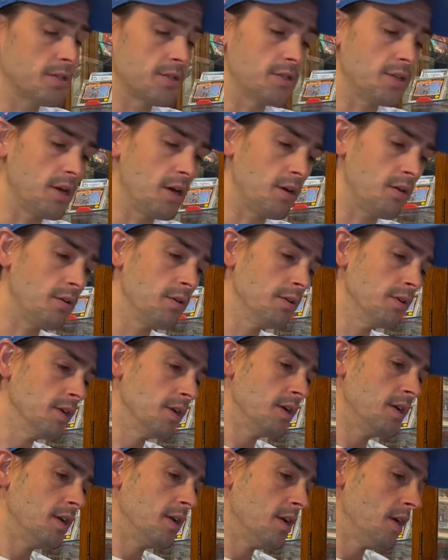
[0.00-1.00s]
So
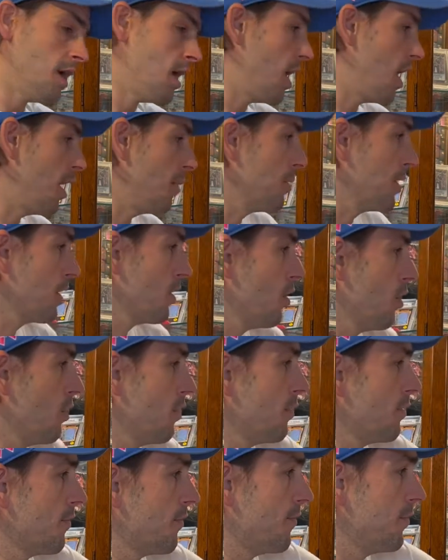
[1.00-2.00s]
I'm going to go
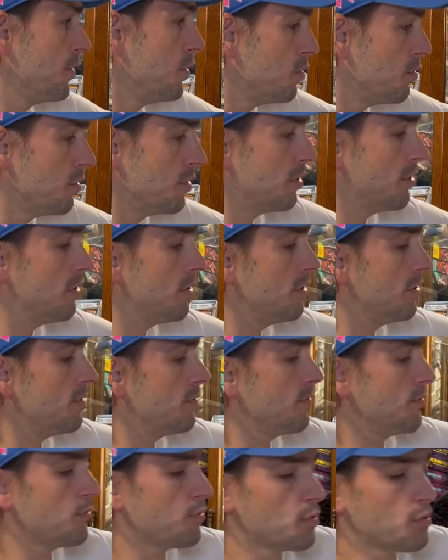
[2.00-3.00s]
over a few of the
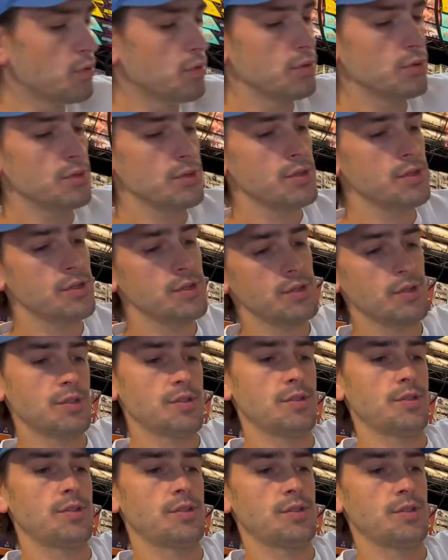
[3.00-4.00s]

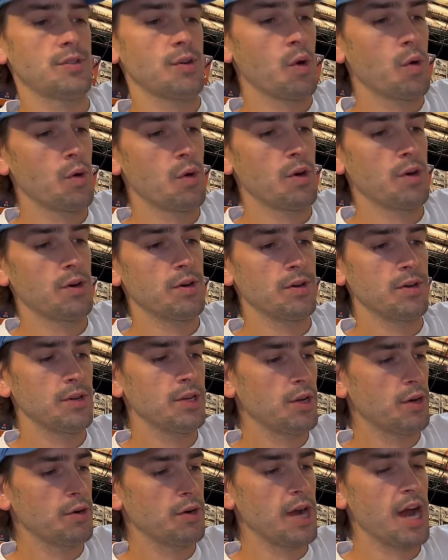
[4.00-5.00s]
rules or,
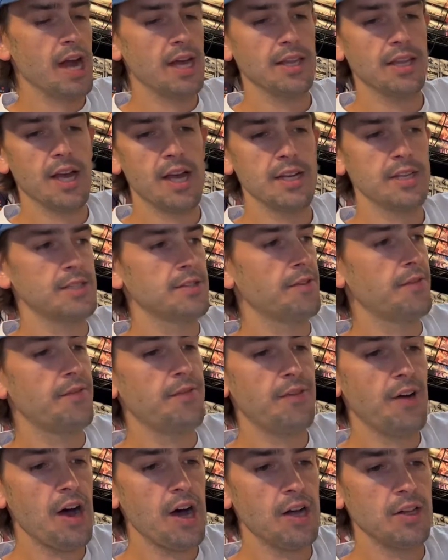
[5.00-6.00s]
guidelines to
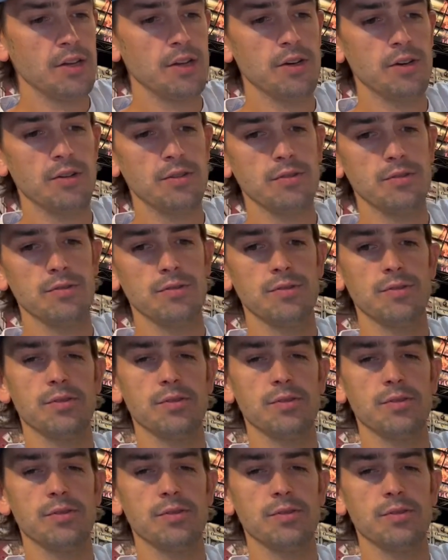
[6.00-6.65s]
follow